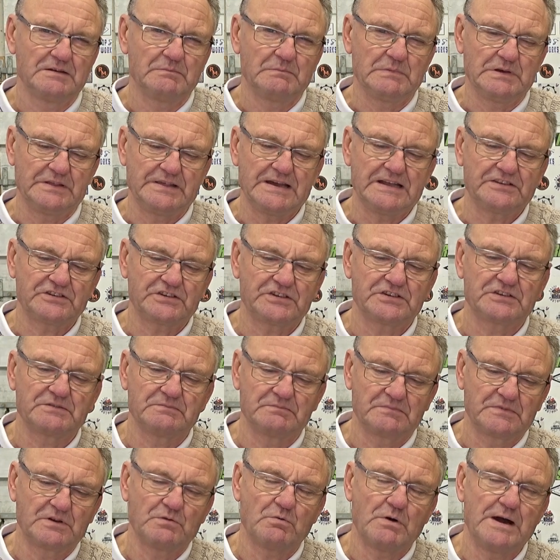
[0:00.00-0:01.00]
Well, that's
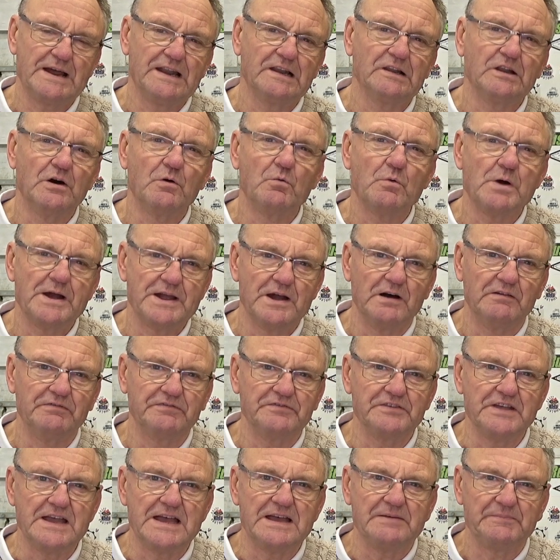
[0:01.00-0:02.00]
quite a long way
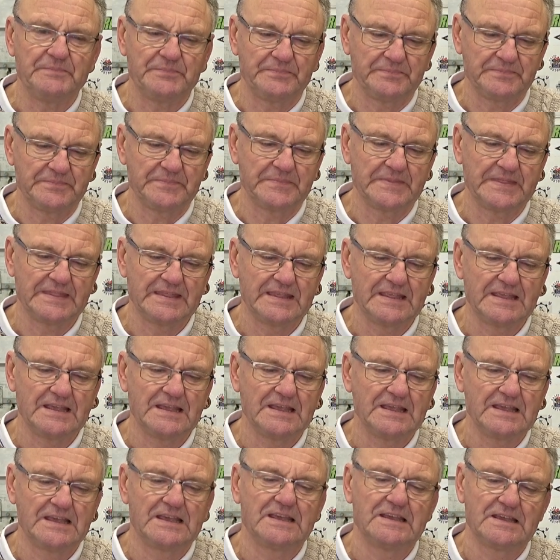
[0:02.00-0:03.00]
off yet.
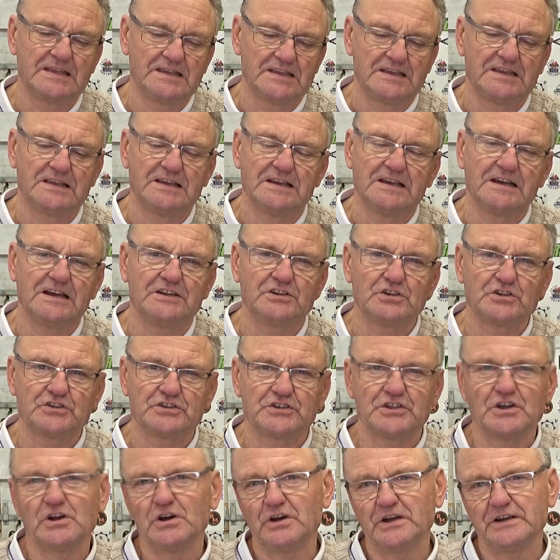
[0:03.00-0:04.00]
I just
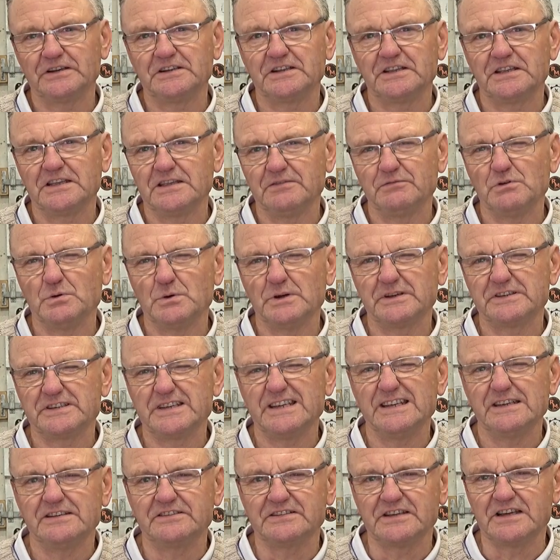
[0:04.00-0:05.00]
thought I'd give you a
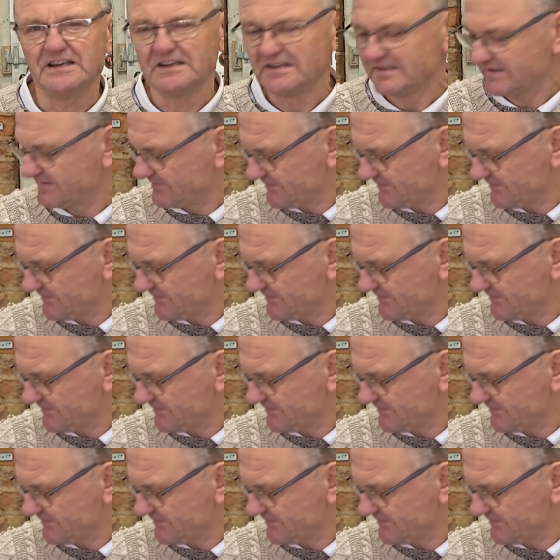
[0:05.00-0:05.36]
teaser.